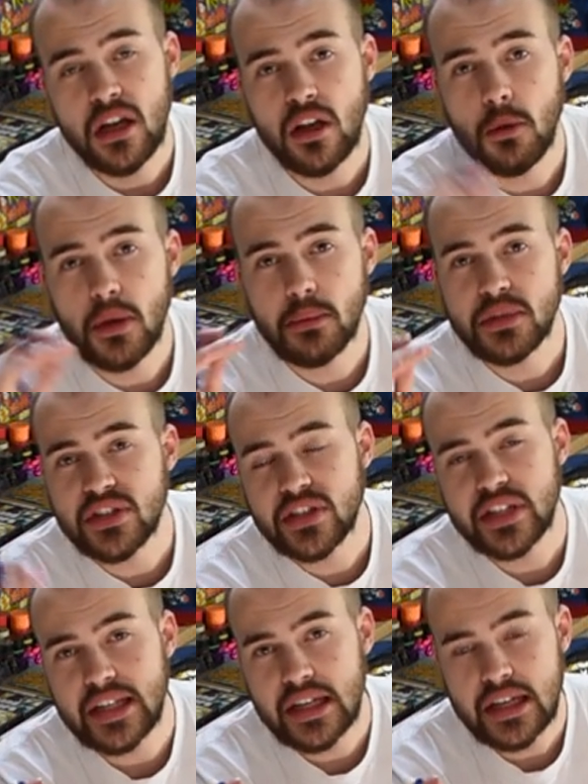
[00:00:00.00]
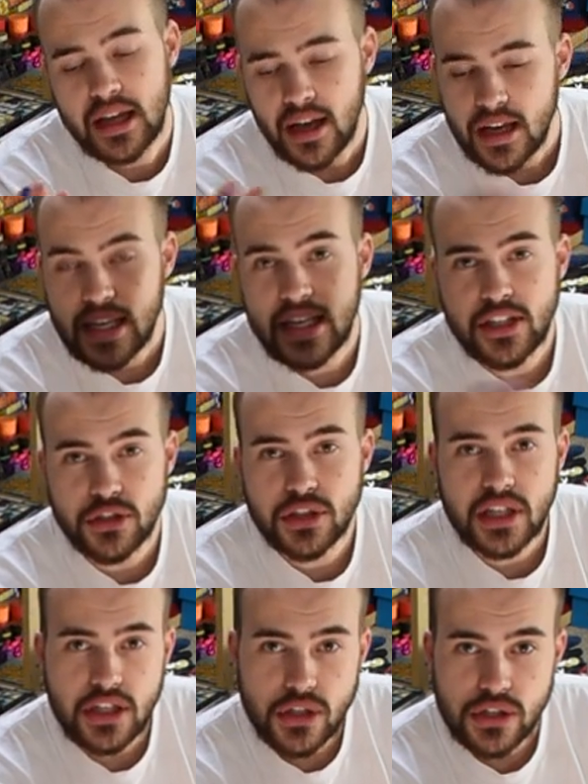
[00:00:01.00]
You'll be able to see each
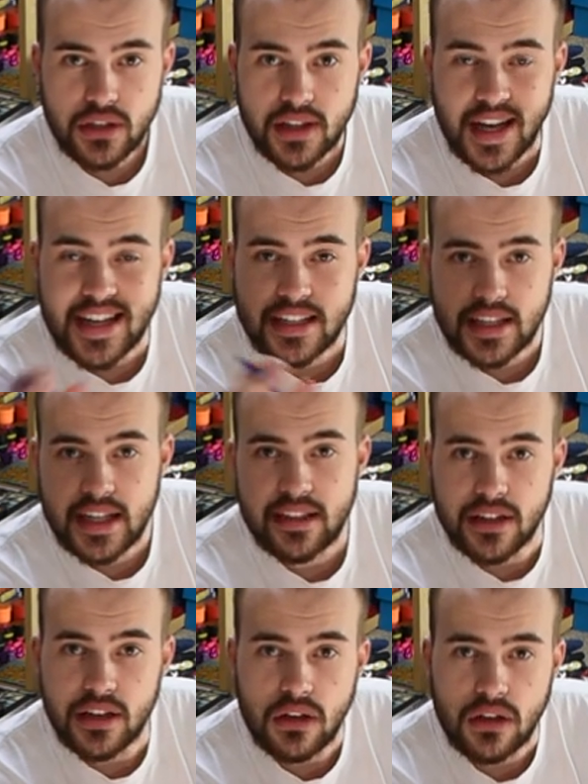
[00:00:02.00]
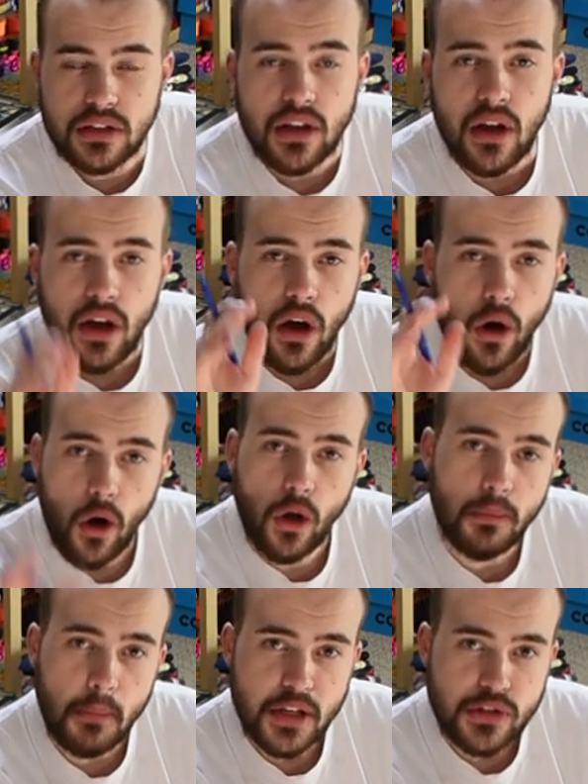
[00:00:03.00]
t-shirt that is in the lot
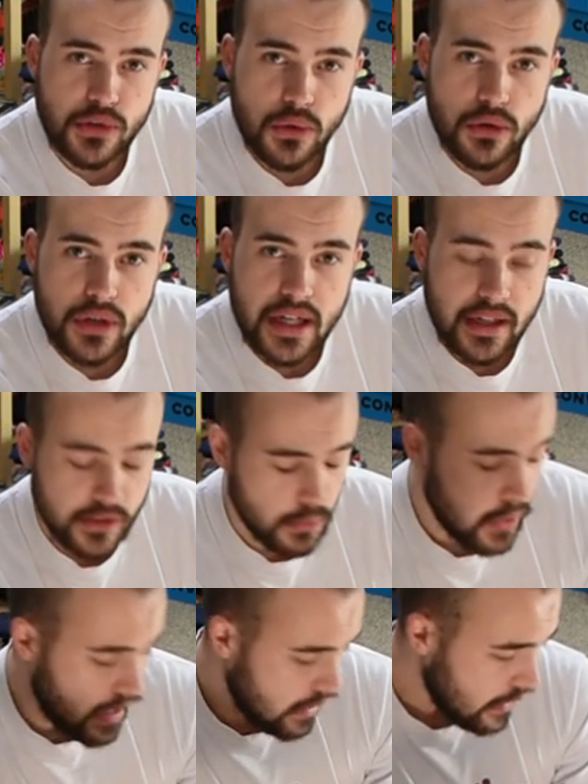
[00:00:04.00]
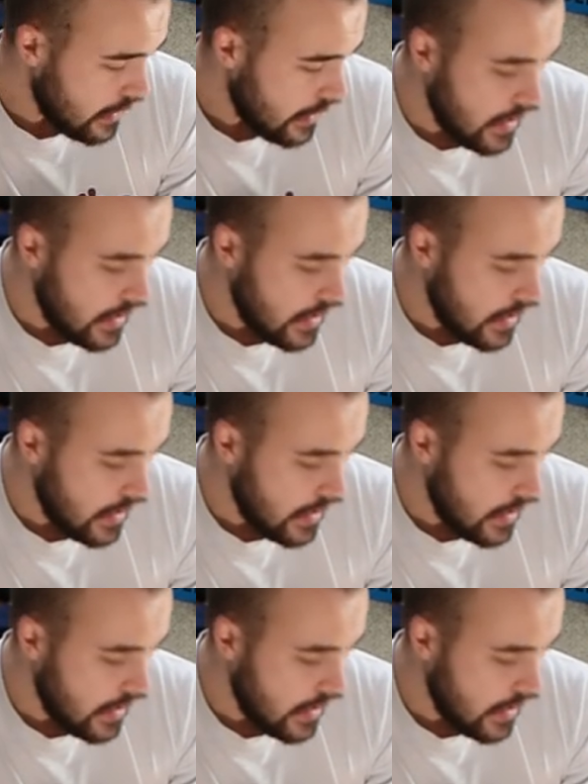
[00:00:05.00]
on my story as well.